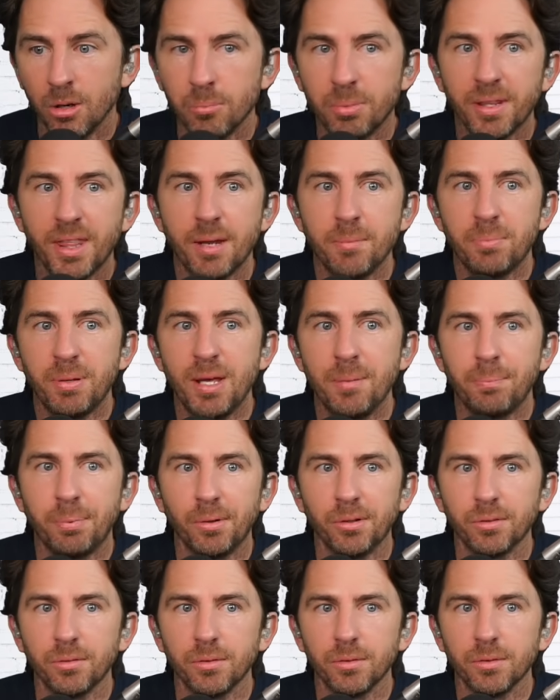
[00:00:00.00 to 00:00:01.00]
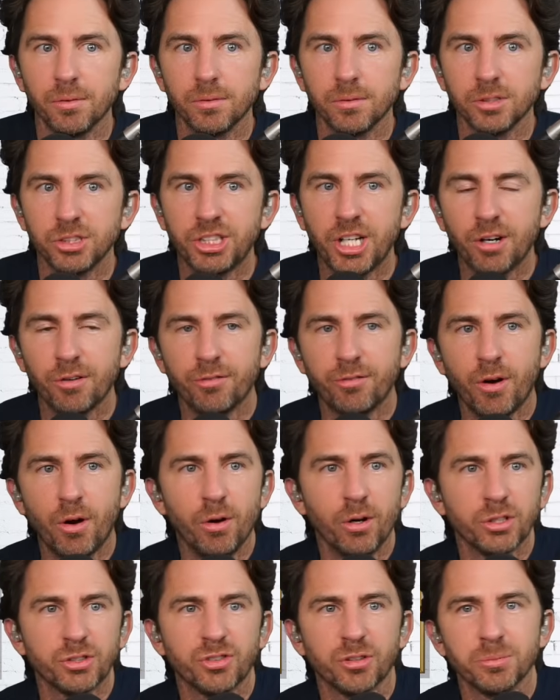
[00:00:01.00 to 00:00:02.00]
But then people shared
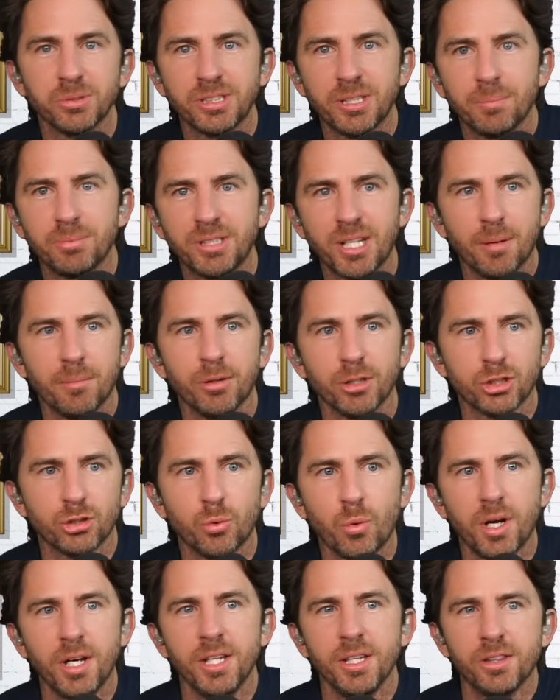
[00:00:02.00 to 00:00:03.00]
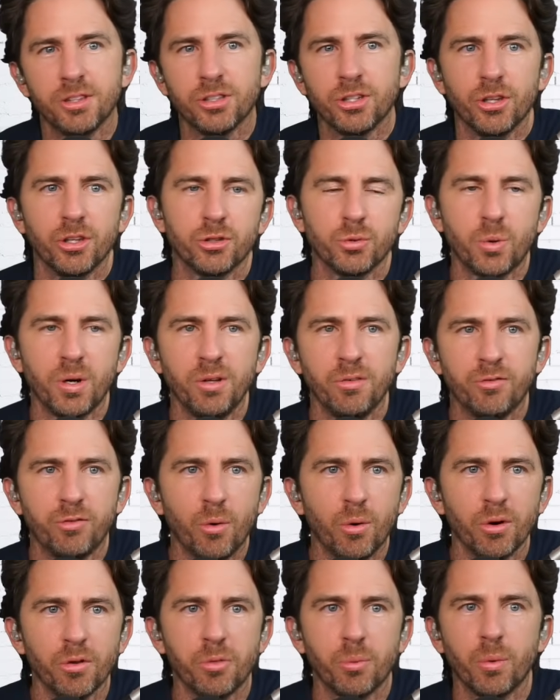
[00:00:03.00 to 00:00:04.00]
photos from September twentieth to the
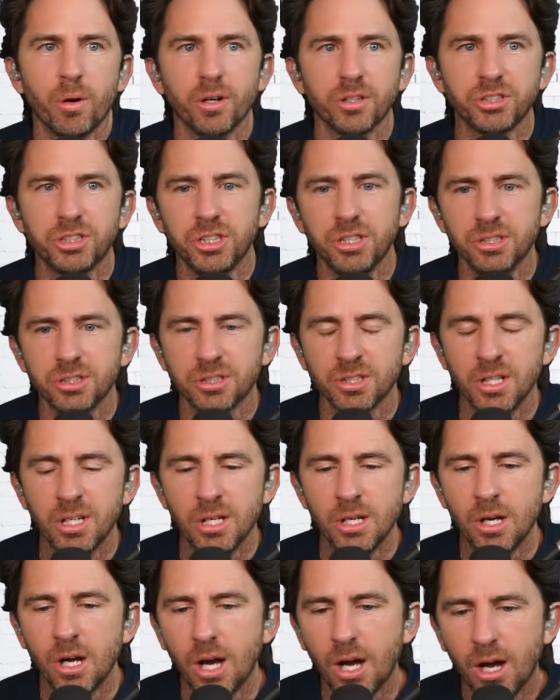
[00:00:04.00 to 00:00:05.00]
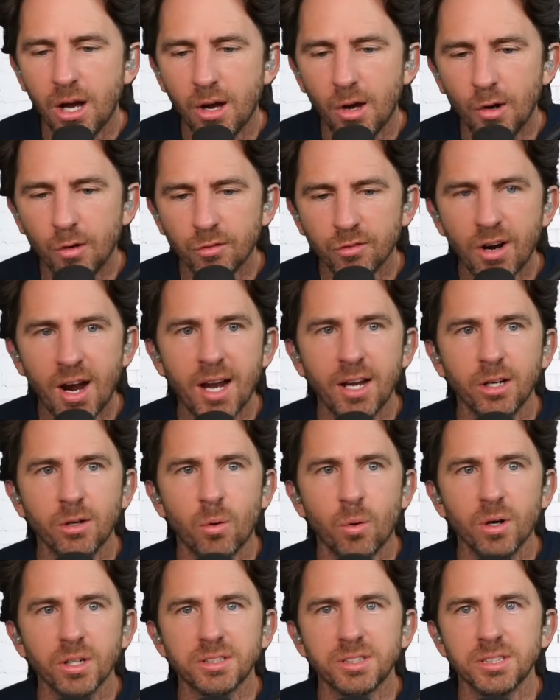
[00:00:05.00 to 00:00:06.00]
twenty-fourth where she's uh, riding
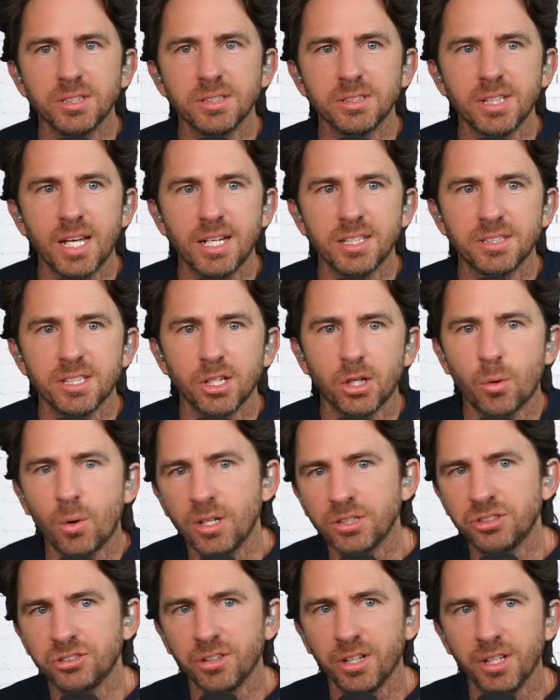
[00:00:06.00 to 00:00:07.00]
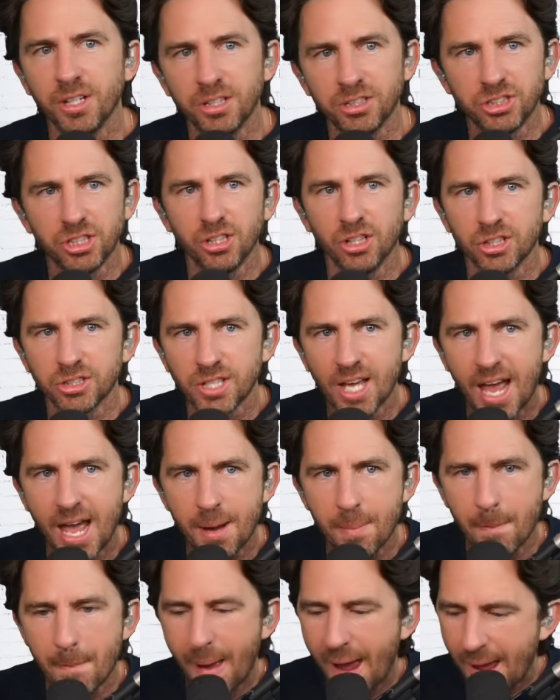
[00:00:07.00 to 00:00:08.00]
horses as an equestrian, and she looks
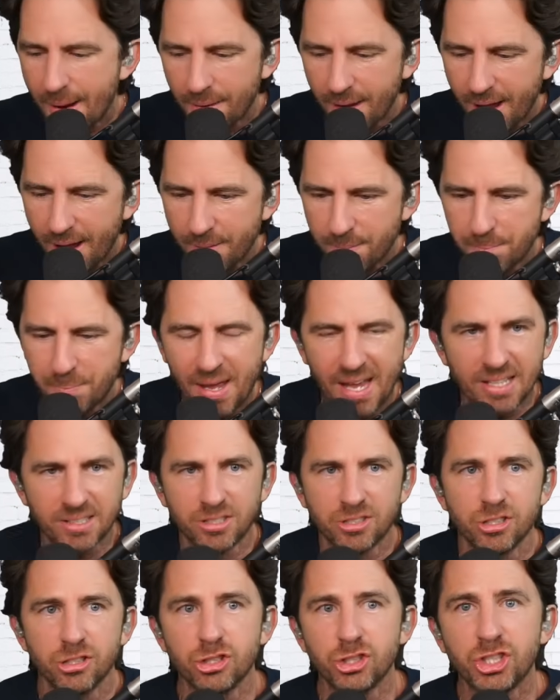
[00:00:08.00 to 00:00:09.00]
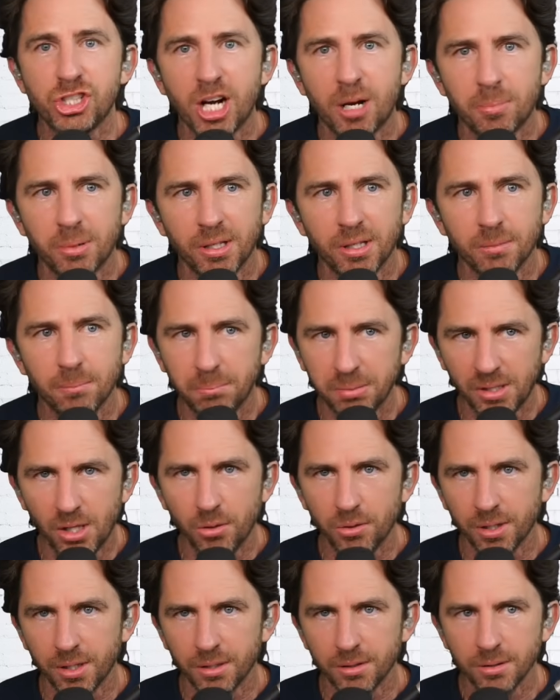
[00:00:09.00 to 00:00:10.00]
at, at, at best chubby,
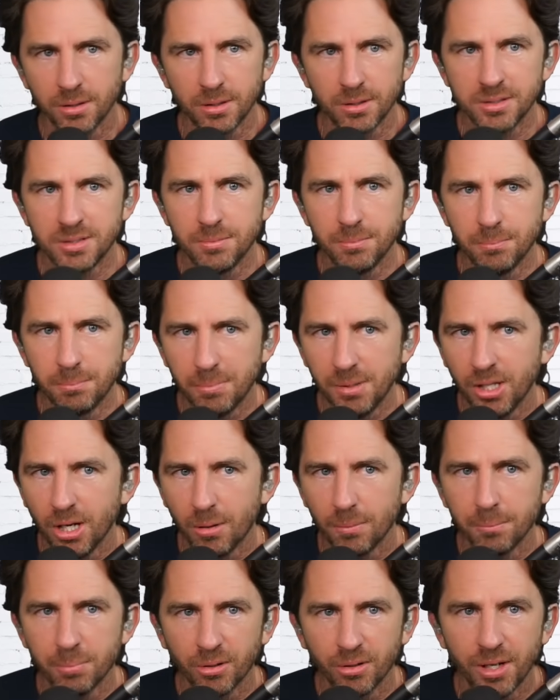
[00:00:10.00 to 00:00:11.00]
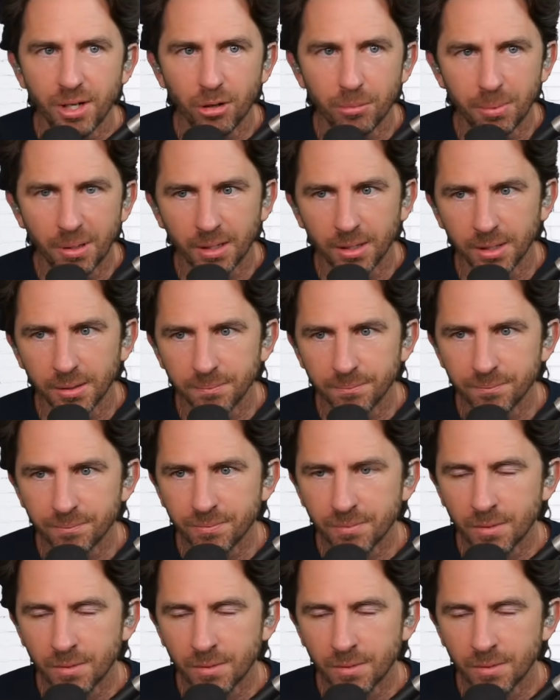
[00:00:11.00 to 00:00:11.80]
bloated, you know, burrito belly.